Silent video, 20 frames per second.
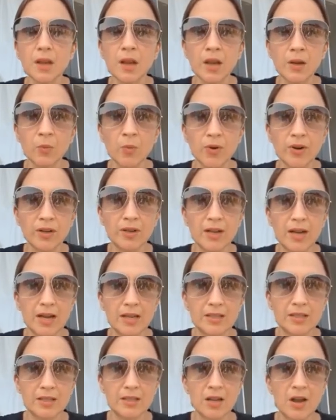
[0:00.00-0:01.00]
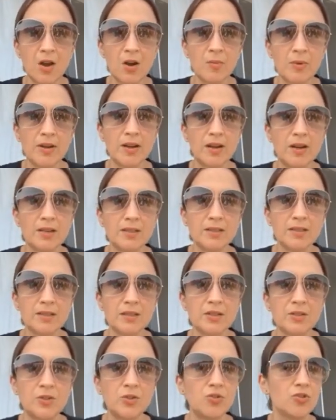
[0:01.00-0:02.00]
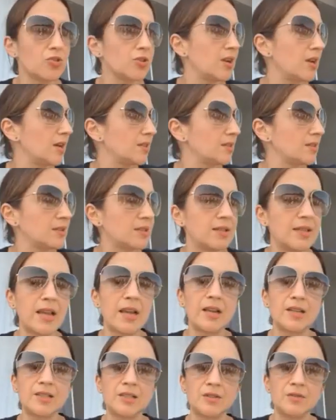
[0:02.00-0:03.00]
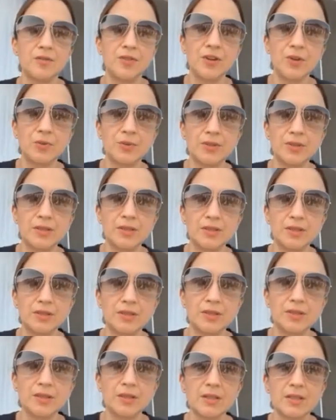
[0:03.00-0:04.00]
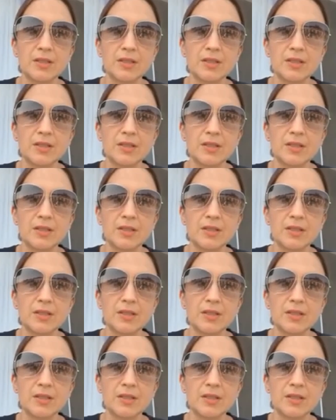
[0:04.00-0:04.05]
And what it does, it harmonizes, it neutralizes the negative frequencies,